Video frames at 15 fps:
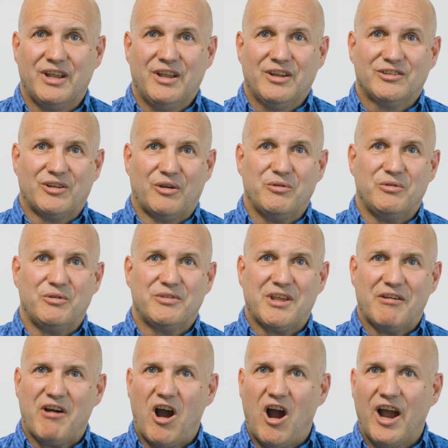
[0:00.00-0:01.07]
So
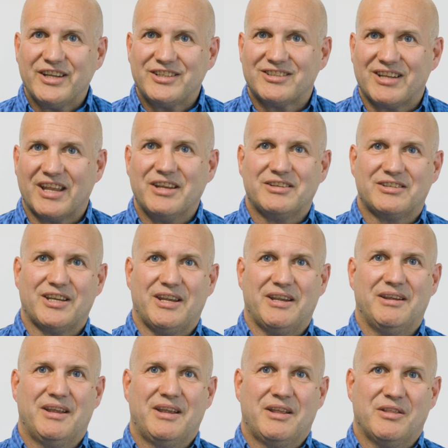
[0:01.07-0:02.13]
there are high stakes here
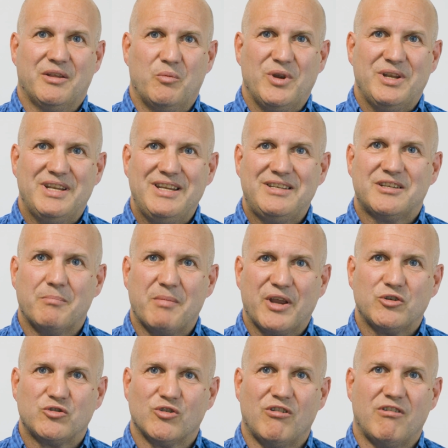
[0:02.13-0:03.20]
that we need to make
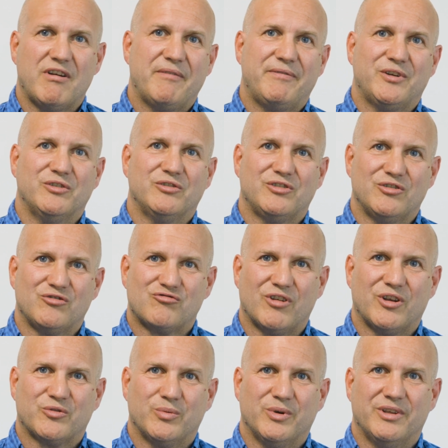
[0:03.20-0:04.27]
sure our evidence is
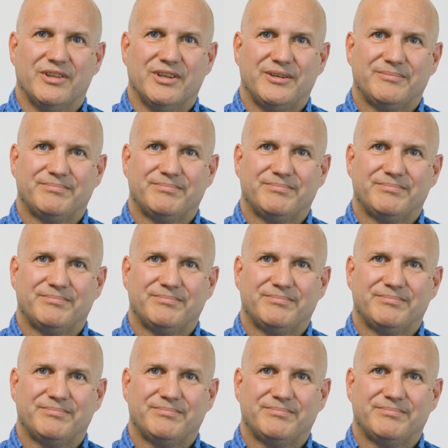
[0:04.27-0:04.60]
trustworthy.